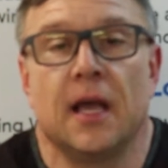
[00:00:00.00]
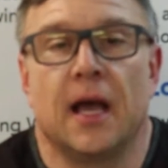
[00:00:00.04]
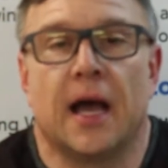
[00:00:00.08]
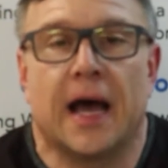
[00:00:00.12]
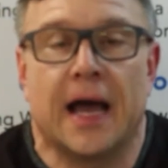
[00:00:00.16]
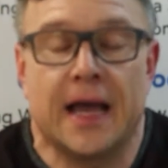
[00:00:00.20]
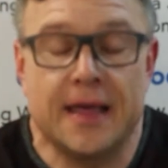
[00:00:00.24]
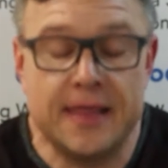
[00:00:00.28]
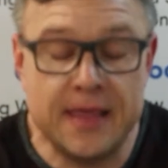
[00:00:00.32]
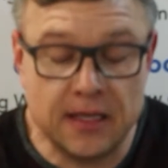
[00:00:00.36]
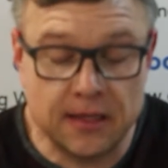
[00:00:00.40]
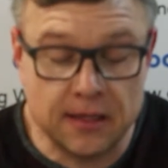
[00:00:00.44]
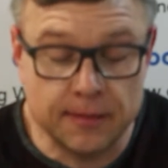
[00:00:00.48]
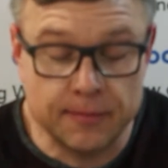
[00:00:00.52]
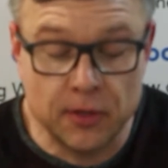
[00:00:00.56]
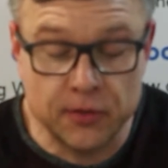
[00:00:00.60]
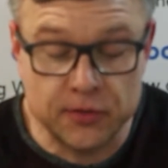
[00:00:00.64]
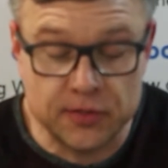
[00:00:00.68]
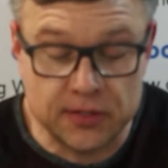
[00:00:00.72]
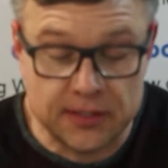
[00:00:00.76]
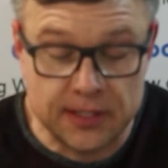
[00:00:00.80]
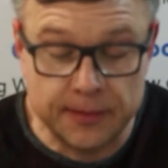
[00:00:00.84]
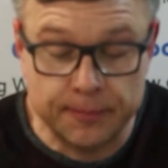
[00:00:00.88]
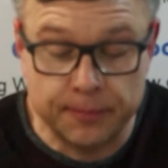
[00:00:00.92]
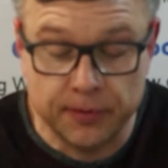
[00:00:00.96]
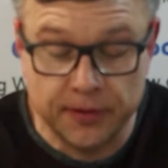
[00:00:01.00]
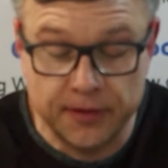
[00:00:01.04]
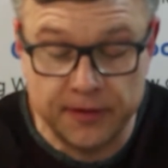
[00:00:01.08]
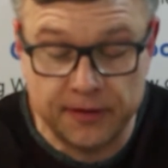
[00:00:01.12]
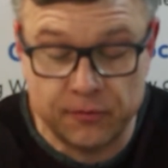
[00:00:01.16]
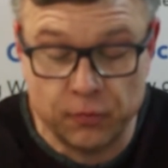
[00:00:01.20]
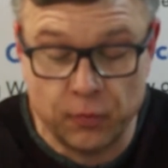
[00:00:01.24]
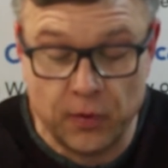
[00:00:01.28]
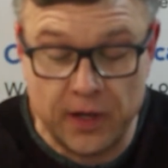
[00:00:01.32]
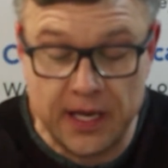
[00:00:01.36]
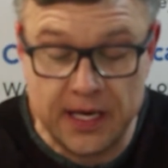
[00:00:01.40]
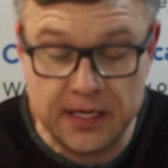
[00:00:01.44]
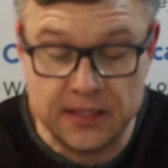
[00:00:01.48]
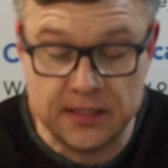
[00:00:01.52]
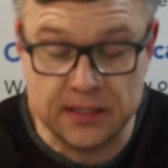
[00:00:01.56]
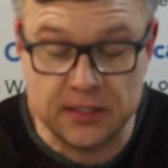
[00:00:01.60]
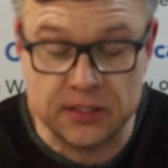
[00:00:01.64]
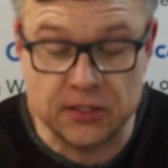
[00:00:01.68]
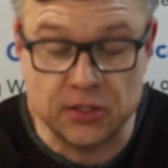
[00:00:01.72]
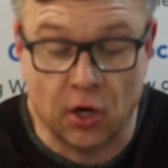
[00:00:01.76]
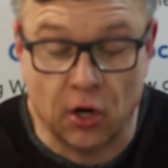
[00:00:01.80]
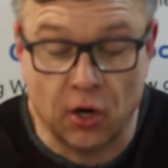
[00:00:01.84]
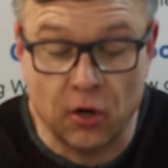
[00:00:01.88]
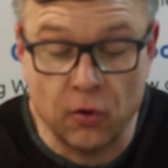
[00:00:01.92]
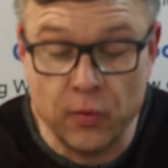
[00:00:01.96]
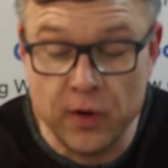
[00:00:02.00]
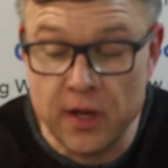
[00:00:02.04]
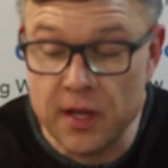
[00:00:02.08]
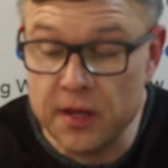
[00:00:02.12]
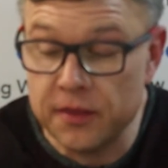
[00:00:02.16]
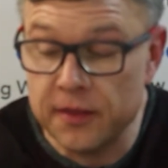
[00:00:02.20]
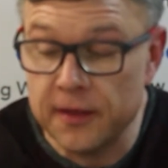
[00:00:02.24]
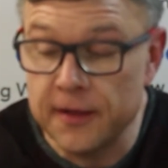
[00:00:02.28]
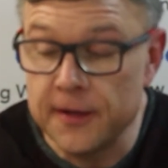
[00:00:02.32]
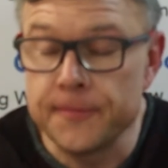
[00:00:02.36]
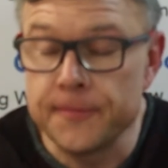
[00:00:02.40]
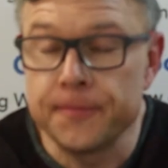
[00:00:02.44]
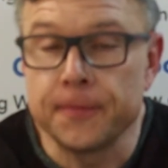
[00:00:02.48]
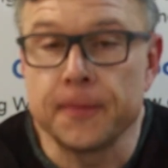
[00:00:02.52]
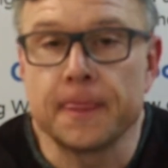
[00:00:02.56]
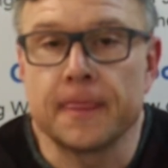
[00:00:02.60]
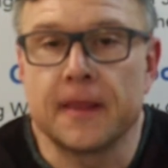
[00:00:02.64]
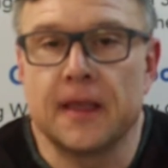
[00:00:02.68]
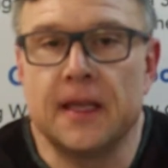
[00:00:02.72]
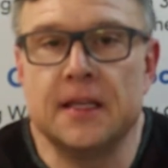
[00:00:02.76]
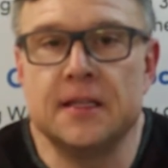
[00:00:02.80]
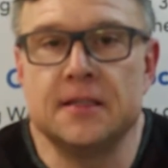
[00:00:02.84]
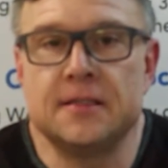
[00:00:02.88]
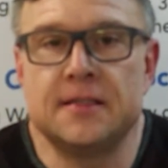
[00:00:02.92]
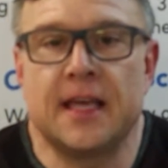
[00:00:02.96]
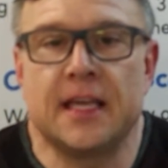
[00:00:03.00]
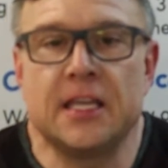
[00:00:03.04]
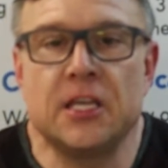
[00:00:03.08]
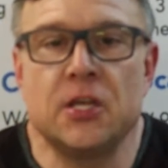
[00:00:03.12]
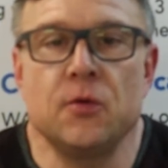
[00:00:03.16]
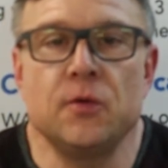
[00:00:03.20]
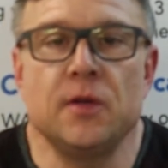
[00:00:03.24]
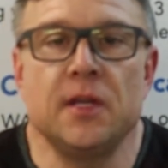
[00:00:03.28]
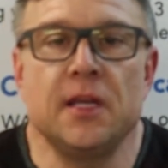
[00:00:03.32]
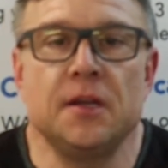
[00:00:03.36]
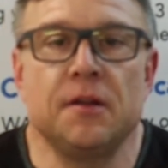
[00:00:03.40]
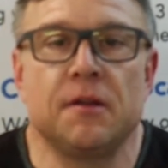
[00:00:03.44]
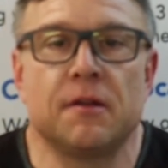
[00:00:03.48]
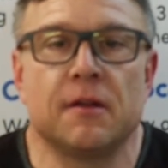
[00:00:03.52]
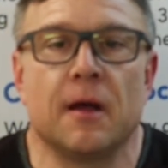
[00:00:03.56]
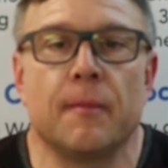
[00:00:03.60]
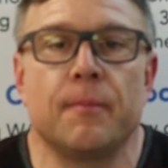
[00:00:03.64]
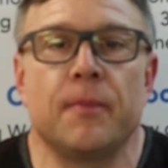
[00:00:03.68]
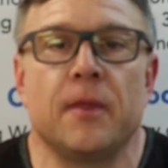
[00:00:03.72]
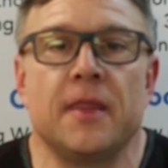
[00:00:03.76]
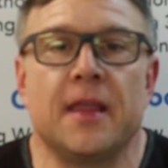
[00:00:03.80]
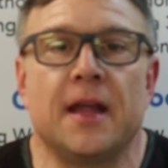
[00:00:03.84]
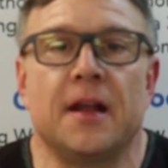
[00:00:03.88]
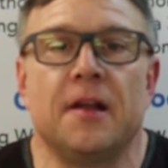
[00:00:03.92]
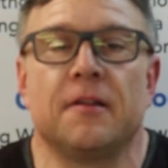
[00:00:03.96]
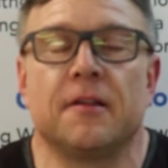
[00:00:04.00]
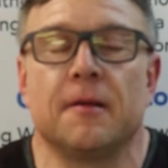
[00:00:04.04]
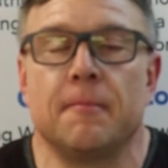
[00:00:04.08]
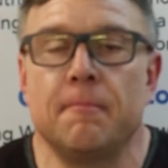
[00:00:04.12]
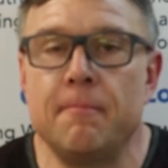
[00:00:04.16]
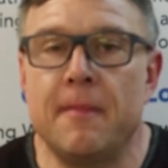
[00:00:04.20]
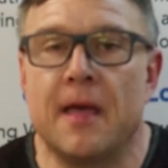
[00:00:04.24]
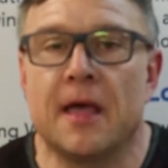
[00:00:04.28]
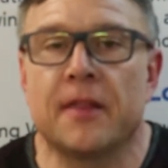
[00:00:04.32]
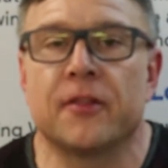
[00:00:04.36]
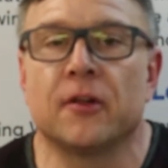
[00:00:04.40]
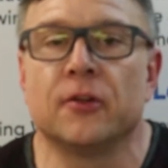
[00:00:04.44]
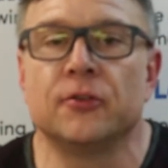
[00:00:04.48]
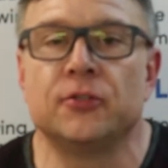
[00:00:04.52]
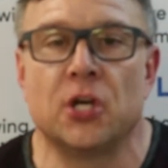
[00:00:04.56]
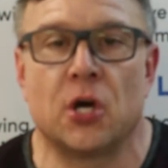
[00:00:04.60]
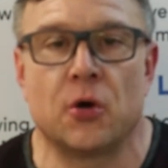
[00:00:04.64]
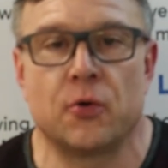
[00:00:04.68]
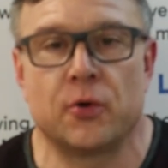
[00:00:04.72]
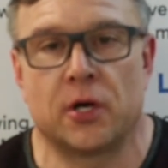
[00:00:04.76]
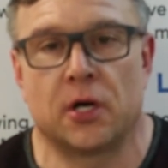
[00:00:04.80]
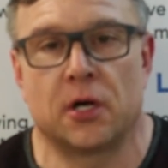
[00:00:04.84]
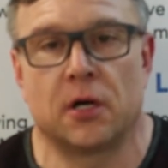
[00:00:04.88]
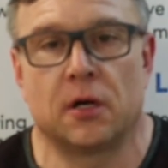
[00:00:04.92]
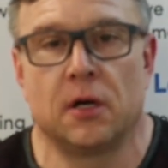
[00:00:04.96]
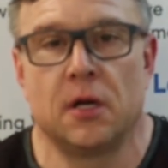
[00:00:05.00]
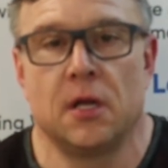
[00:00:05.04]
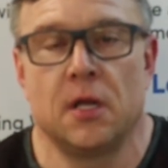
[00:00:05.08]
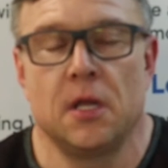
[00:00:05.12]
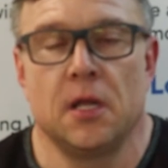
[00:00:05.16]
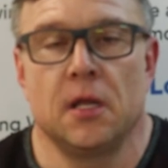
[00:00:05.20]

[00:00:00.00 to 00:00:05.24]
I think the most simplest way to start with is that you need something that is a methyl donor.